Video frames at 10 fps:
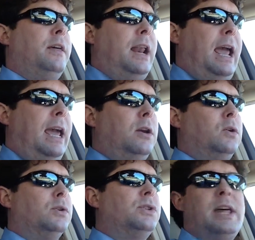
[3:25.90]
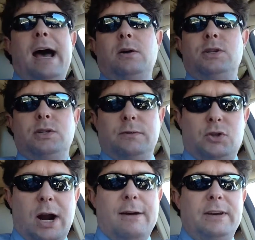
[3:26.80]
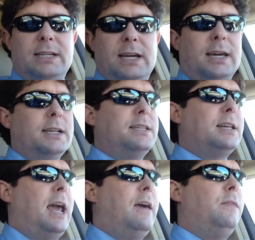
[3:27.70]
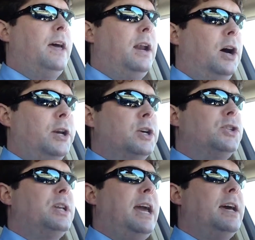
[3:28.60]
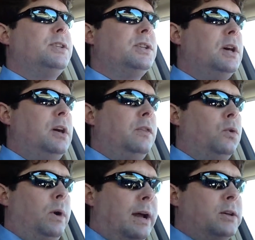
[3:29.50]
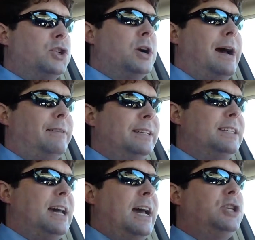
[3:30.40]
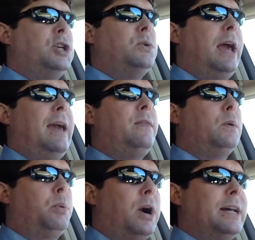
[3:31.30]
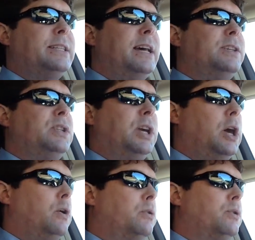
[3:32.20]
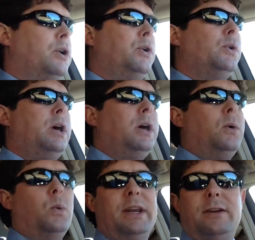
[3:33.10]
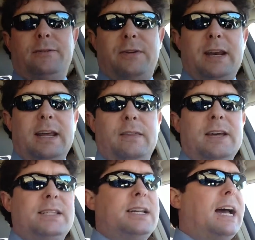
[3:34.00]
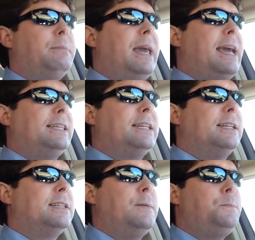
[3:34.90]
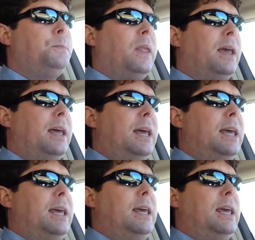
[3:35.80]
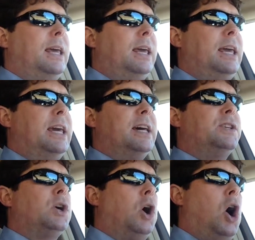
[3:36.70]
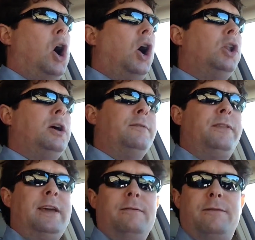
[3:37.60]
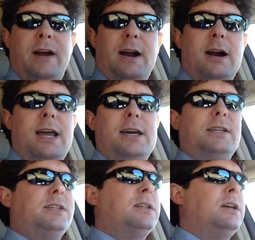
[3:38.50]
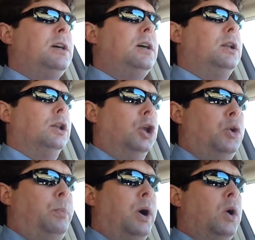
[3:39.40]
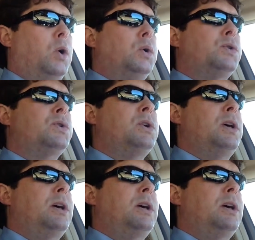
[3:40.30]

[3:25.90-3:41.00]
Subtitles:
that handles thousands of traffic tickets and that understands the reckless driving statute and the process to go through when defending these type cases, is all of the various loopholes,